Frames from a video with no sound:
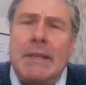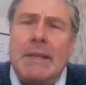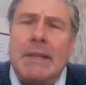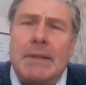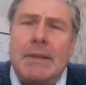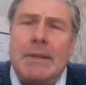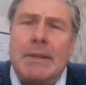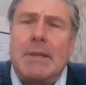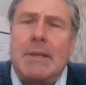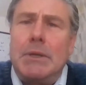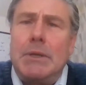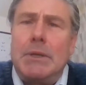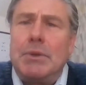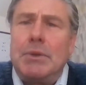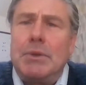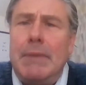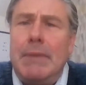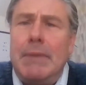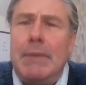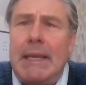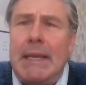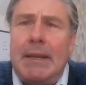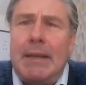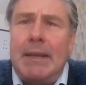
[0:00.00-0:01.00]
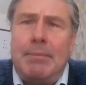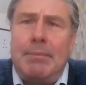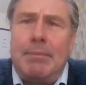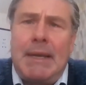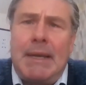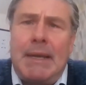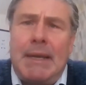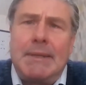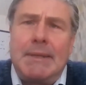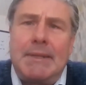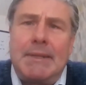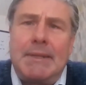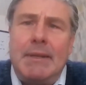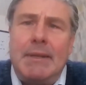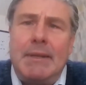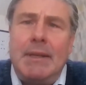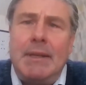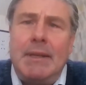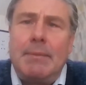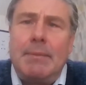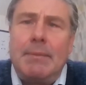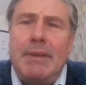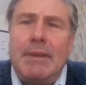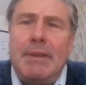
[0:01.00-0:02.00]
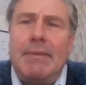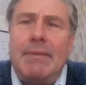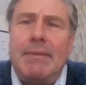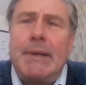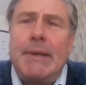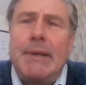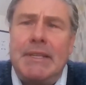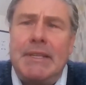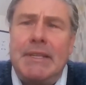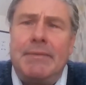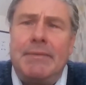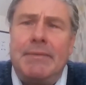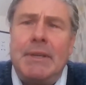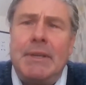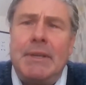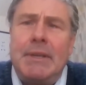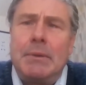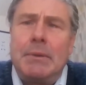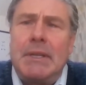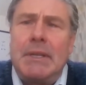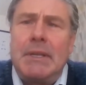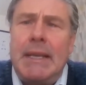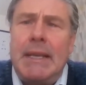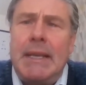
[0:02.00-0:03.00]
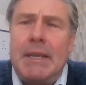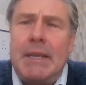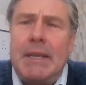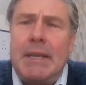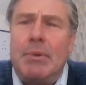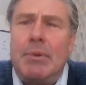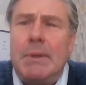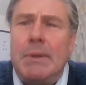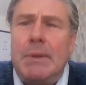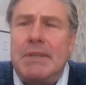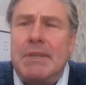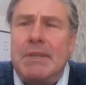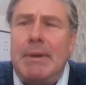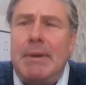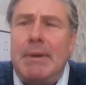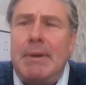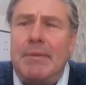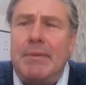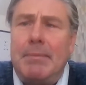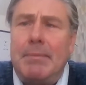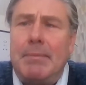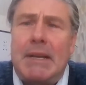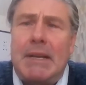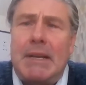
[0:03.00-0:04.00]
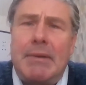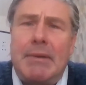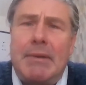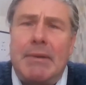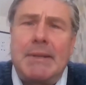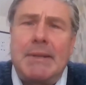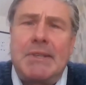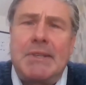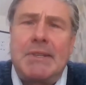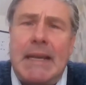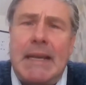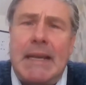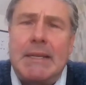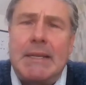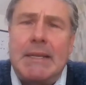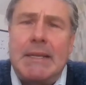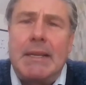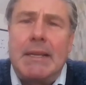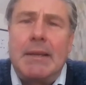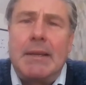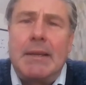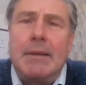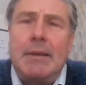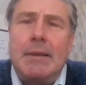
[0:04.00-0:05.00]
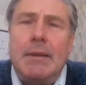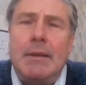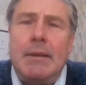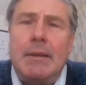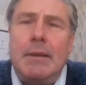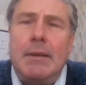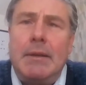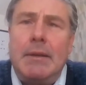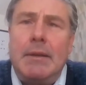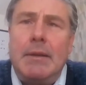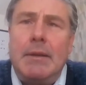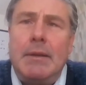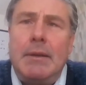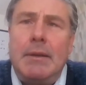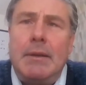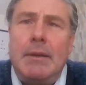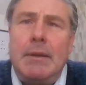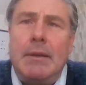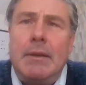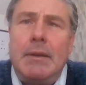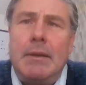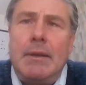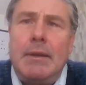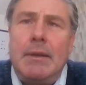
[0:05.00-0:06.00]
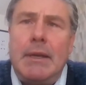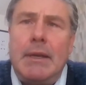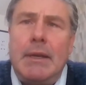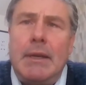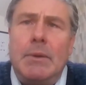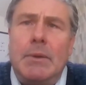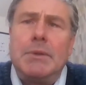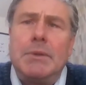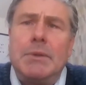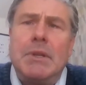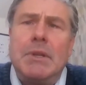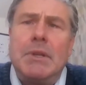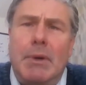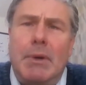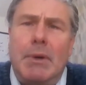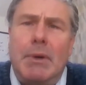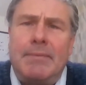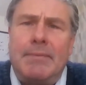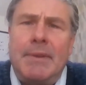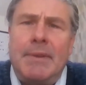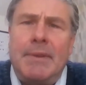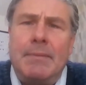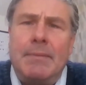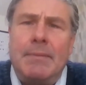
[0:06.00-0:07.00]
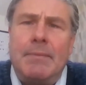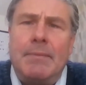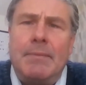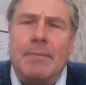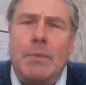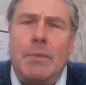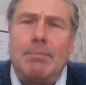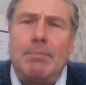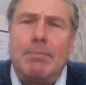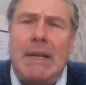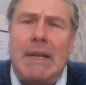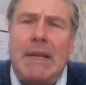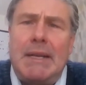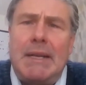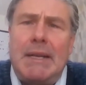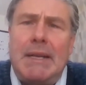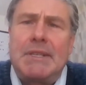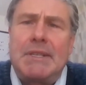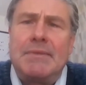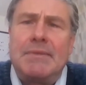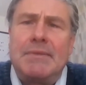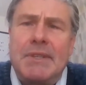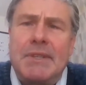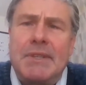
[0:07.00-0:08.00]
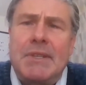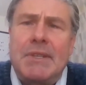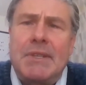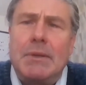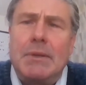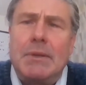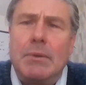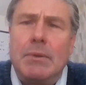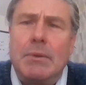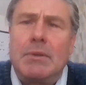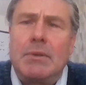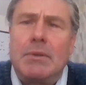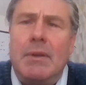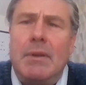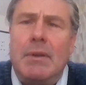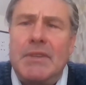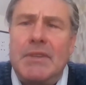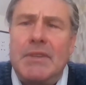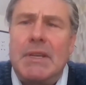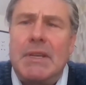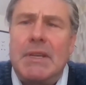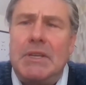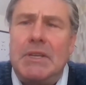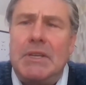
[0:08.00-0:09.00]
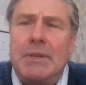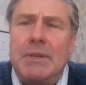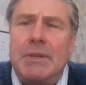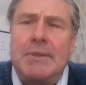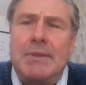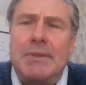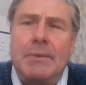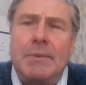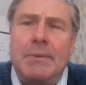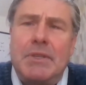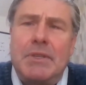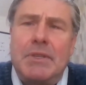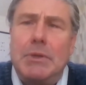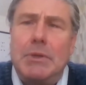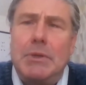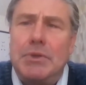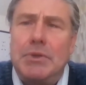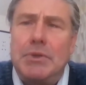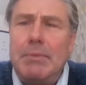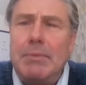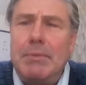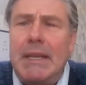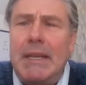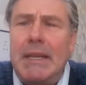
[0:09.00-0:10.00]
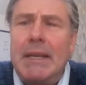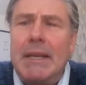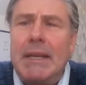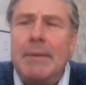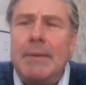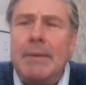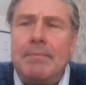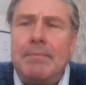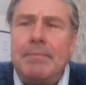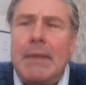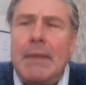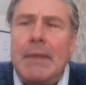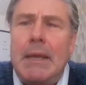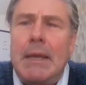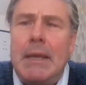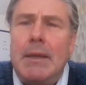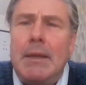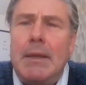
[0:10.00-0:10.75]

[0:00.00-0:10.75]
As in the social media buzz, it can be very difficult to get your points above the background static. And all too often, what passes for so-called conversations on social media